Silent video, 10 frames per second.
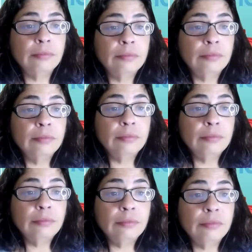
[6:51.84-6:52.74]

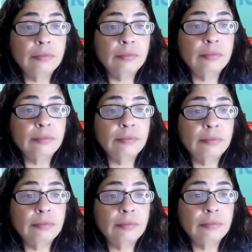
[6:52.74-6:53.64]

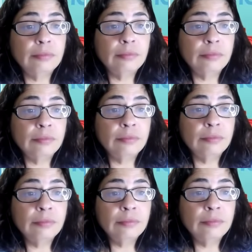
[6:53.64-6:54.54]

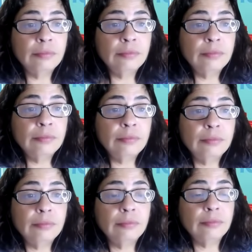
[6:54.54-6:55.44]

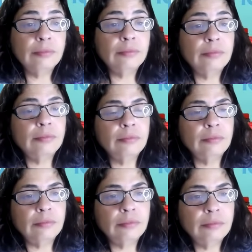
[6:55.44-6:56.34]

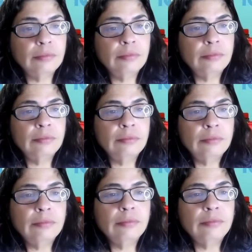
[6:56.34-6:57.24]

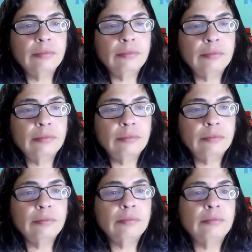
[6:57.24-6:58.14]

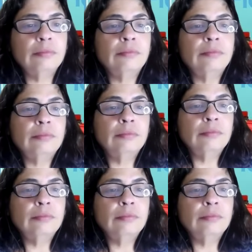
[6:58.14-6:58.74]
No words are spoken by the person on screen.